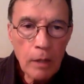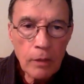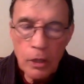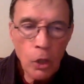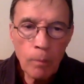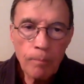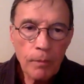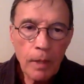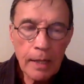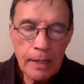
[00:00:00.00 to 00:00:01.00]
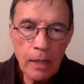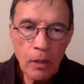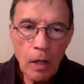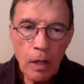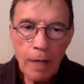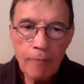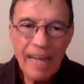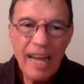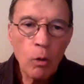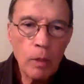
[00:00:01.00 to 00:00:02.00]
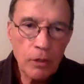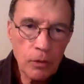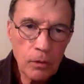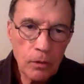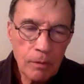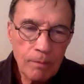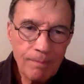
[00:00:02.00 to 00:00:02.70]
He said, nope, at 9 o'clock, I have tango lessons.